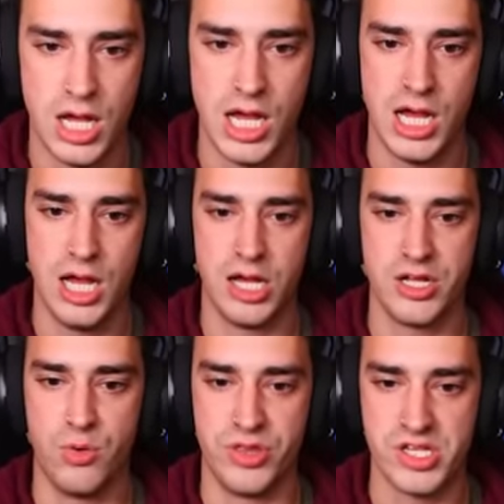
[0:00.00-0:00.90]
Uh,
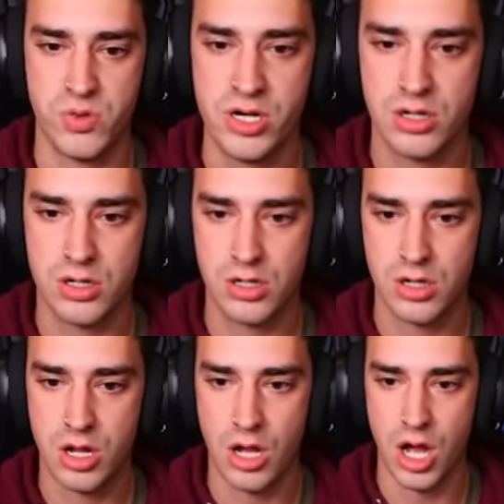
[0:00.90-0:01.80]
will this work?
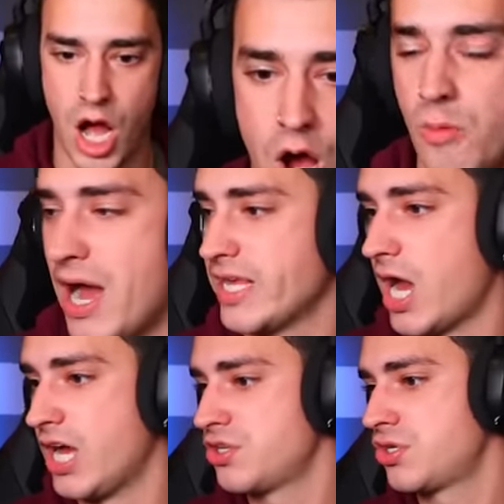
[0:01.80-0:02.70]
Oh my
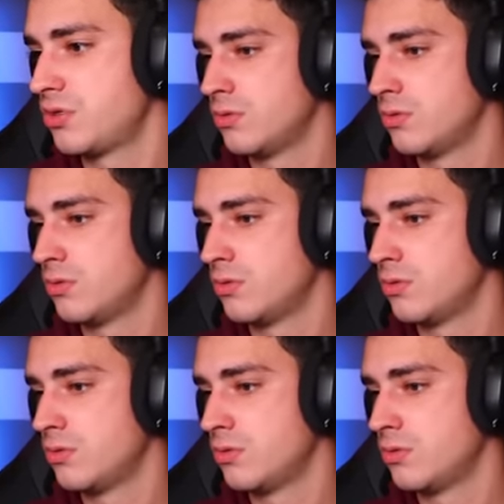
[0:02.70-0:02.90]
gosh.